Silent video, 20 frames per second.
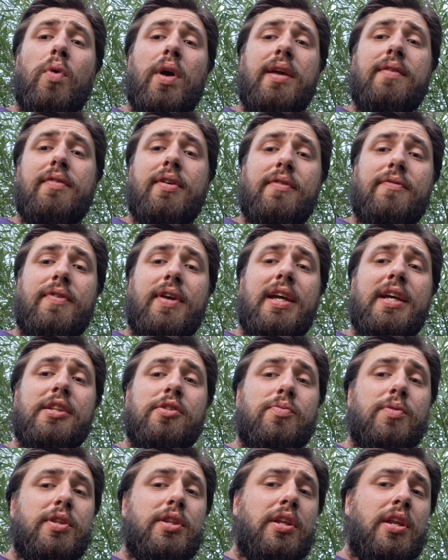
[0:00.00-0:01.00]
weaving a fence
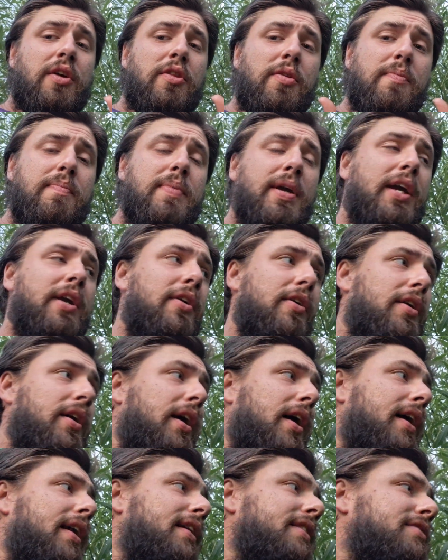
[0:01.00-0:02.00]
with, the bigger
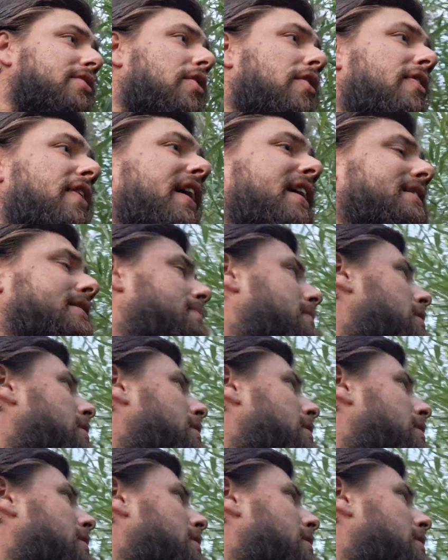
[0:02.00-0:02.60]
cuttings. The only thing is I'm